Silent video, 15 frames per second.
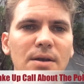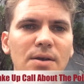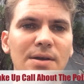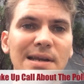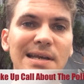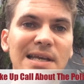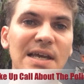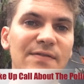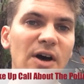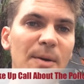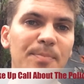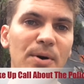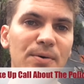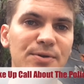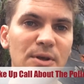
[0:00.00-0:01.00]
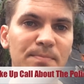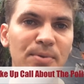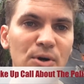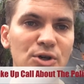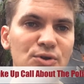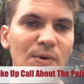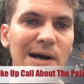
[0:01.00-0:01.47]
You need to give up on what the
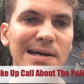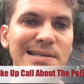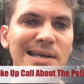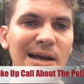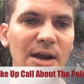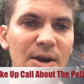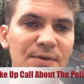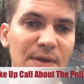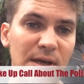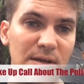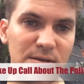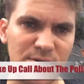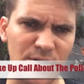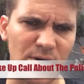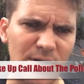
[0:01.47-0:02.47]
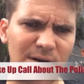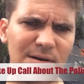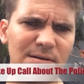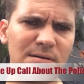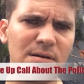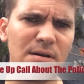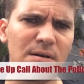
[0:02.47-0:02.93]
bourgeois tell you, that
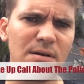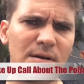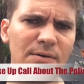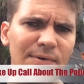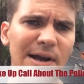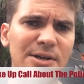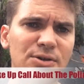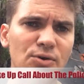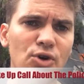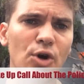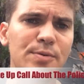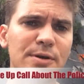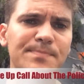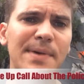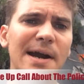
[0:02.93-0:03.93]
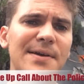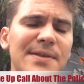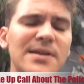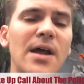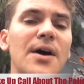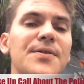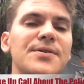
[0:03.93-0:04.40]
certain racial groups are better
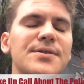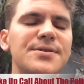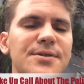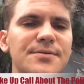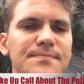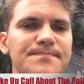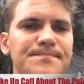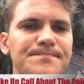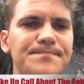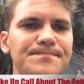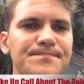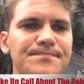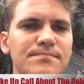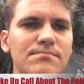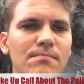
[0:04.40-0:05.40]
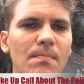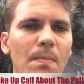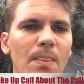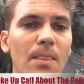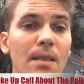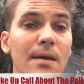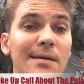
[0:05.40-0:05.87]
than others.
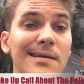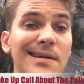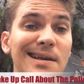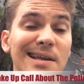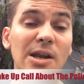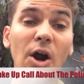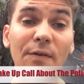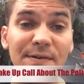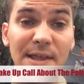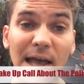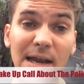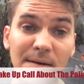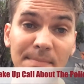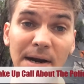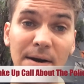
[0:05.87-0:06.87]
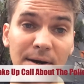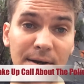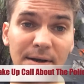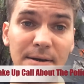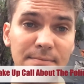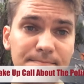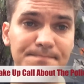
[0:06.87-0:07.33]
Get over that,
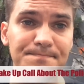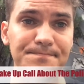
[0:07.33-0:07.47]
America.